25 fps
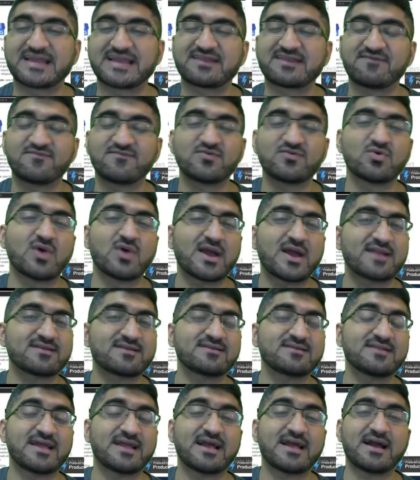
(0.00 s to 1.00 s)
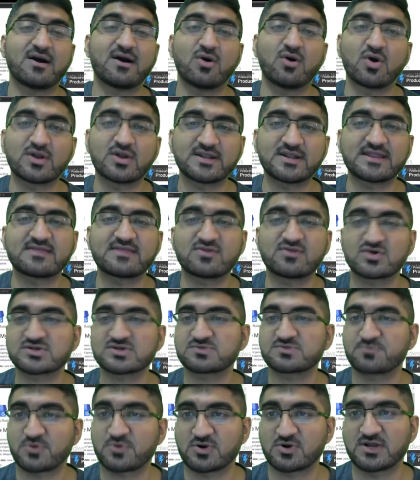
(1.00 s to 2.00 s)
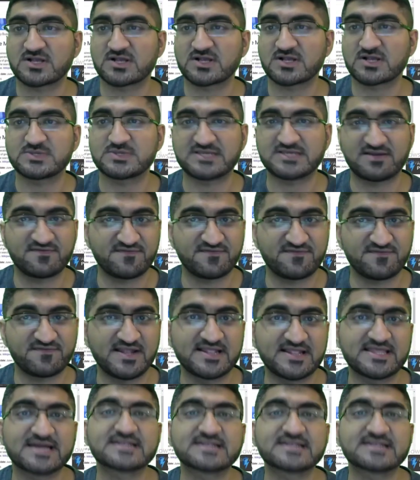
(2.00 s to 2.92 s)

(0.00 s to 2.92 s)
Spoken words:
I review and only those products which I feel